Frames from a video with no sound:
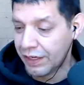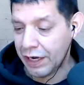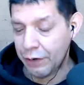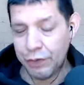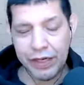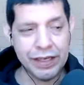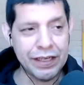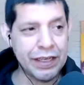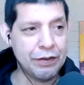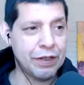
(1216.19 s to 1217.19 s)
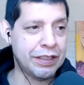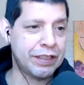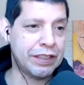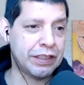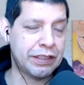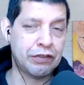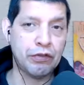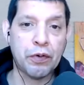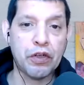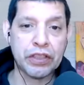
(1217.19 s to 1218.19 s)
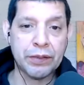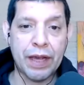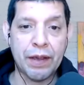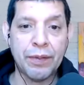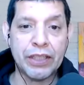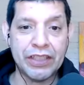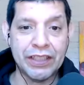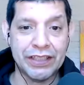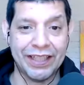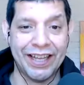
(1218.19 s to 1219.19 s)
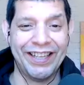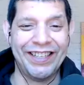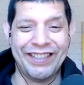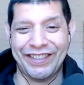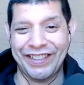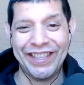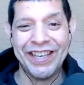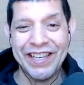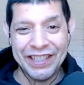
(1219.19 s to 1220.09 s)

in a way, he was just supported by machines. His, mm-hmm.